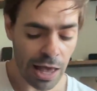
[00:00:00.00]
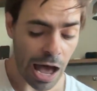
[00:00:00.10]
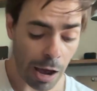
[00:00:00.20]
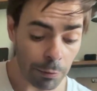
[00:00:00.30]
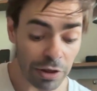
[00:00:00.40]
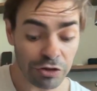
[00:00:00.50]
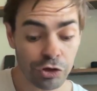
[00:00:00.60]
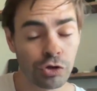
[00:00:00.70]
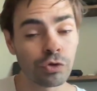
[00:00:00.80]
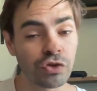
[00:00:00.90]
I would rather
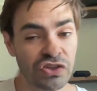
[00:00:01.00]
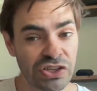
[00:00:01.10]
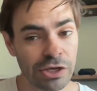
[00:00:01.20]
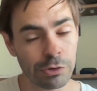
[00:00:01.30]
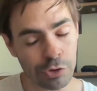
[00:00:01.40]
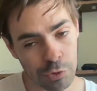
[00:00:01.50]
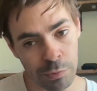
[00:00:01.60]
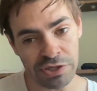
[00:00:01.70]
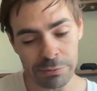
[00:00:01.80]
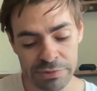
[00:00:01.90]
you do stills
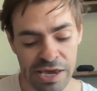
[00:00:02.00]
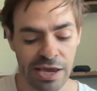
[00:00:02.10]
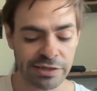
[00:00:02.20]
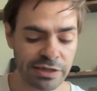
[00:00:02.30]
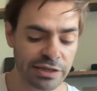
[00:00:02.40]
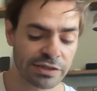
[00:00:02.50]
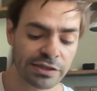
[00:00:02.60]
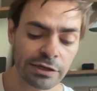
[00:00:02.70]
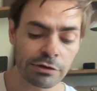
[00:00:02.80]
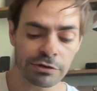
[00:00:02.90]
with some text, and the
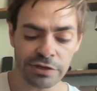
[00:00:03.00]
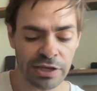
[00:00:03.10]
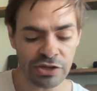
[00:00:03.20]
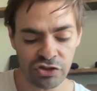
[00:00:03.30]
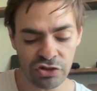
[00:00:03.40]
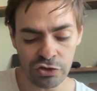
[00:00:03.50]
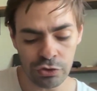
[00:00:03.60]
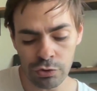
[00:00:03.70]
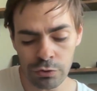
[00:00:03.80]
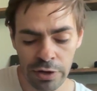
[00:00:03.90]
stills is just
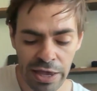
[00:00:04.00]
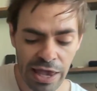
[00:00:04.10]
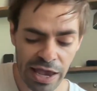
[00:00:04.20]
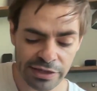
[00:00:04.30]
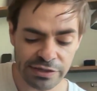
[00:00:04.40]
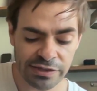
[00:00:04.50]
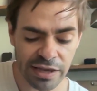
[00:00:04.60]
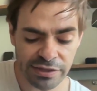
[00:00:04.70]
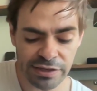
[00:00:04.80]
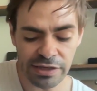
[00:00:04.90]
you
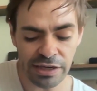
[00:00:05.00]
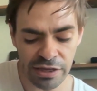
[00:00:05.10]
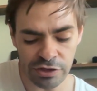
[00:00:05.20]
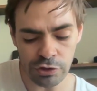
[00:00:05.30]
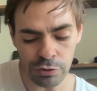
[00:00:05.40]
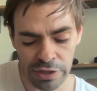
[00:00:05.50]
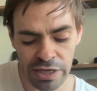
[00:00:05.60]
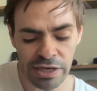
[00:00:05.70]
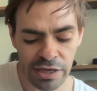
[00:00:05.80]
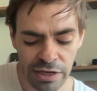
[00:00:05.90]
exercising, is you
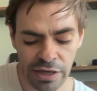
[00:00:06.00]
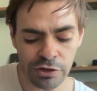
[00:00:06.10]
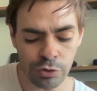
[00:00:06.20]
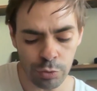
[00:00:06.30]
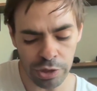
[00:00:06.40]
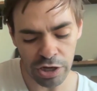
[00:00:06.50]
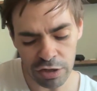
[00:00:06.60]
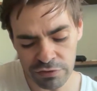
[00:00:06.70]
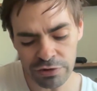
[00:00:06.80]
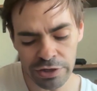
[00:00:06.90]
eating, is you
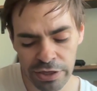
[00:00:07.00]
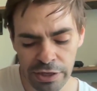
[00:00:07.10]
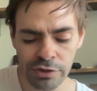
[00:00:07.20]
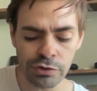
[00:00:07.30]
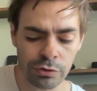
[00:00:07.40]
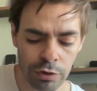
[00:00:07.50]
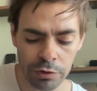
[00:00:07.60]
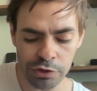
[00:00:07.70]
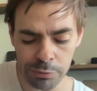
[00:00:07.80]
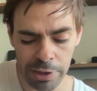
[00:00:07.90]
recovering, is you
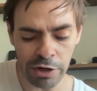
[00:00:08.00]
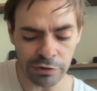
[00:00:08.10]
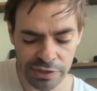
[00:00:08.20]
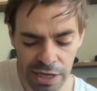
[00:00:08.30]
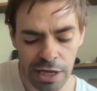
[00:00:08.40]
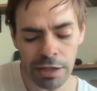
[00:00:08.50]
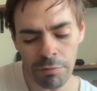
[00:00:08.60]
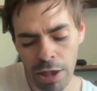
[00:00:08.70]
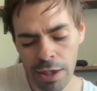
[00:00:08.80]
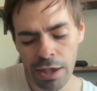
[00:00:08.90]
going to bed on time,
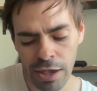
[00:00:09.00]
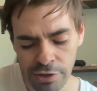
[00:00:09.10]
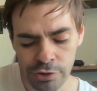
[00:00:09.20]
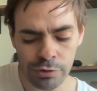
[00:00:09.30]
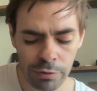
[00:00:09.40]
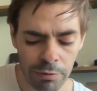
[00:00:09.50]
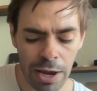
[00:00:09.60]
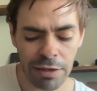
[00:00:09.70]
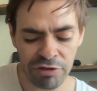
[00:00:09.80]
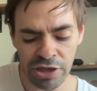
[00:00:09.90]
it's you
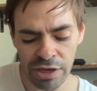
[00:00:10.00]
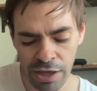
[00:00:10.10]
arriving,